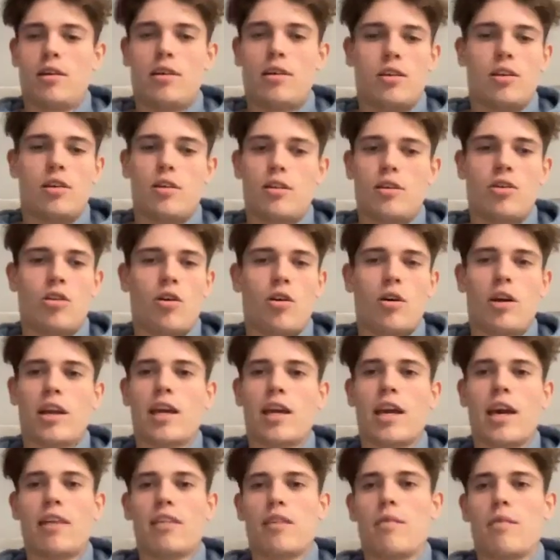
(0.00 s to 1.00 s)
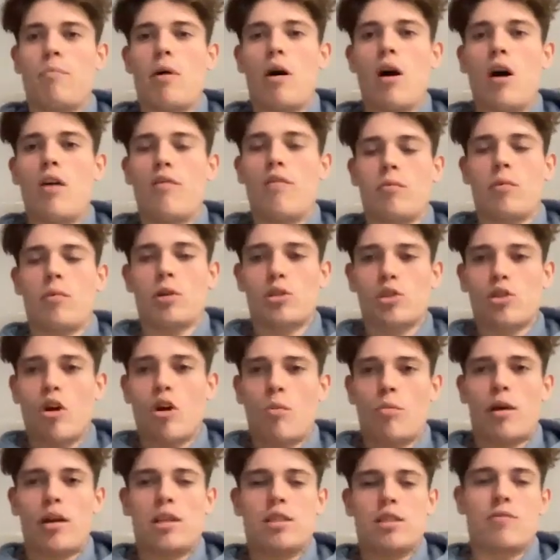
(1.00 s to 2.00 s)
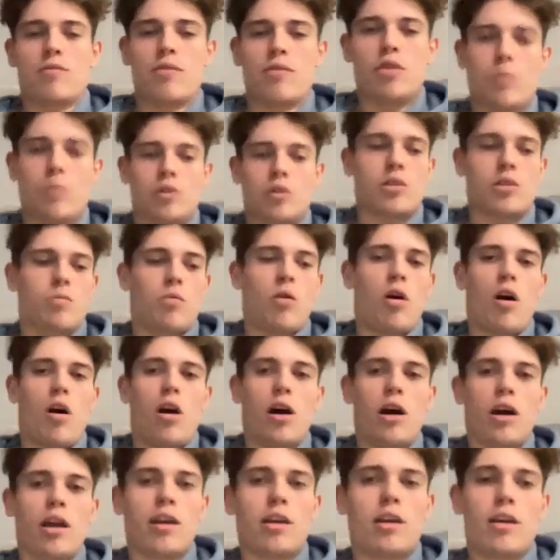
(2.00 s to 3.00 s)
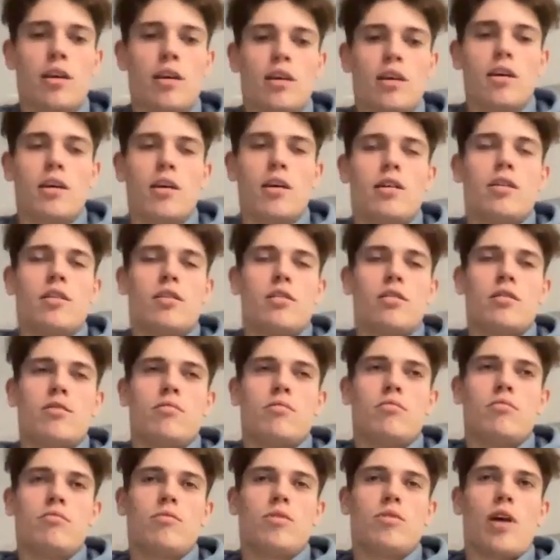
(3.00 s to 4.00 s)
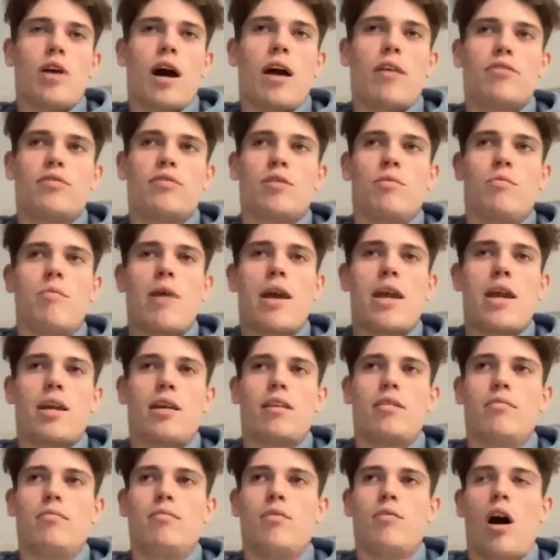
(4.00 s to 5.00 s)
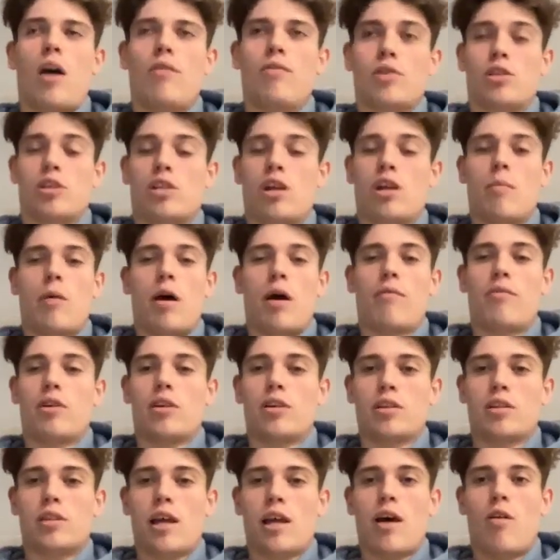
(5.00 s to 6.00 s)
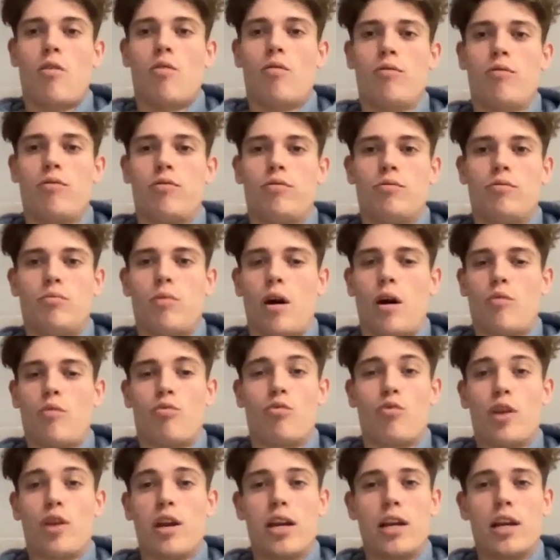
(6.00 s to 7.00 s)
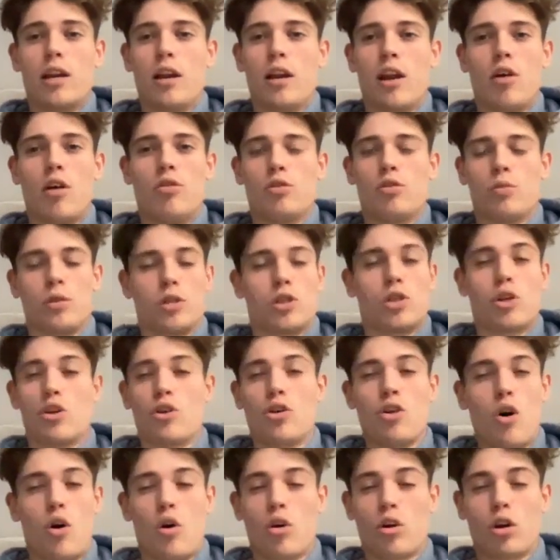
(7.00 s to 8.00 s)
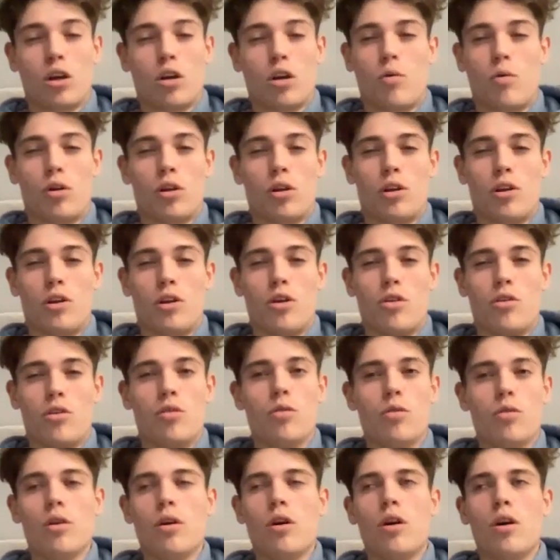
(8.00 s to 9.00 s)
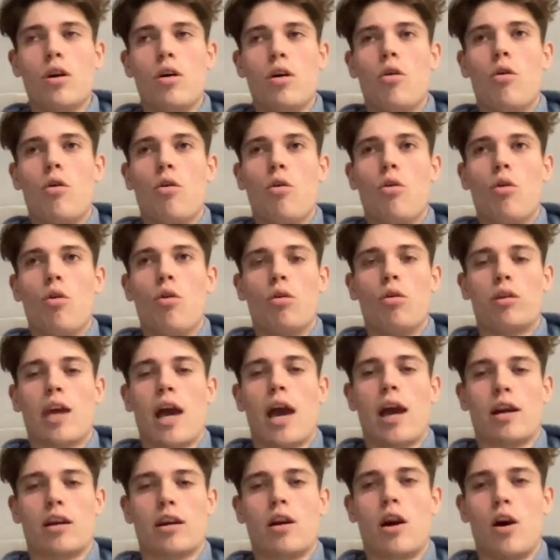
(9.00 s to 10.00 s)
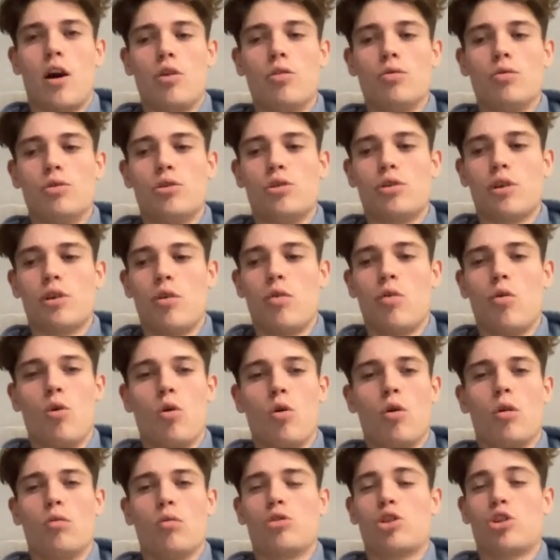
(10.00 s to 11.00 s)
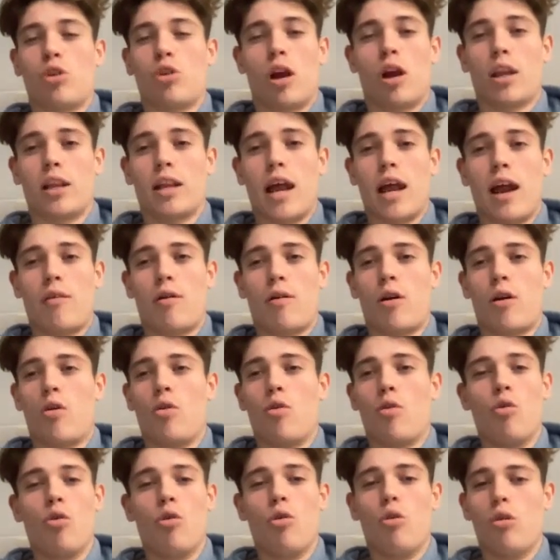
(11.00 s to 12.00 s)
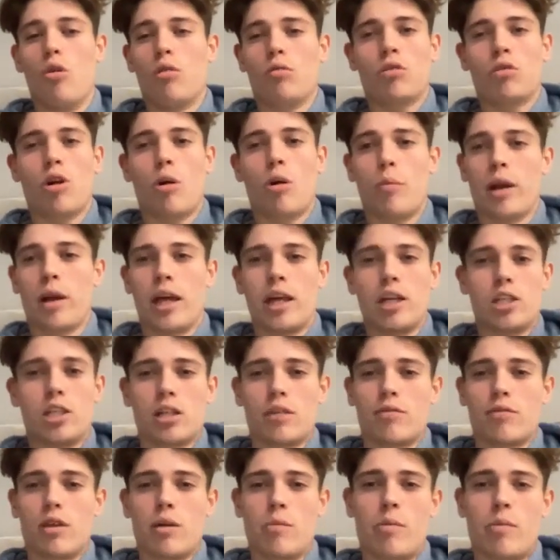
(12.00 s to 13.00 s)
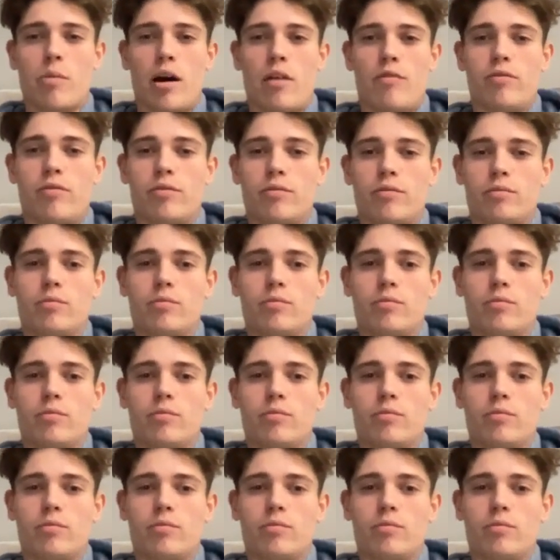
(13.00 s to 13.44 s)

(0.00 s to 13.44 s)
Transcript: you're not going to get the perfect, most comprehensive view, which is why you have to make either sum up for yourself by reading loads, which you're not going to want to do, or get a coach, or trial and error, or combination of the above.